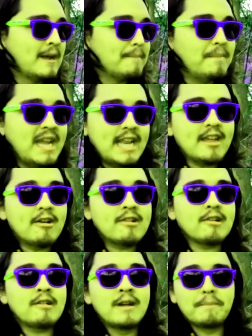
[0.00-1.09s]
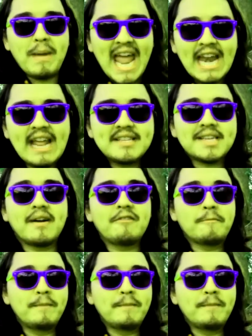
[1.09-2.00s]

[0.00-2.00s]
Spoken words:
mediocre mayonnaise covered